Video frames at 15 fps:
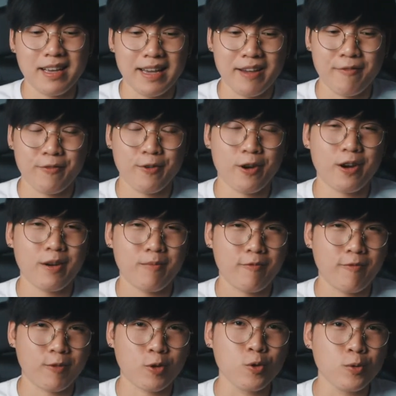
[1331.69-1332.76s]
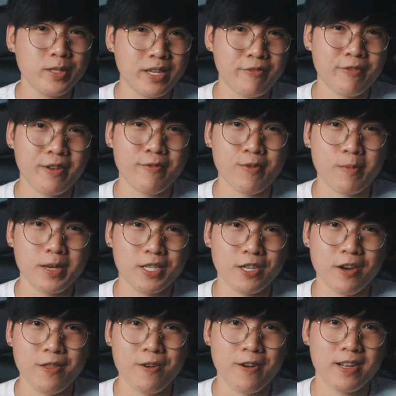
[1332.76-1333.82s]
If they're too different from each
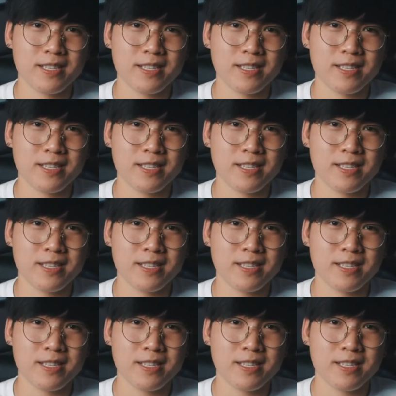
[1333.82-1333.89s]
other,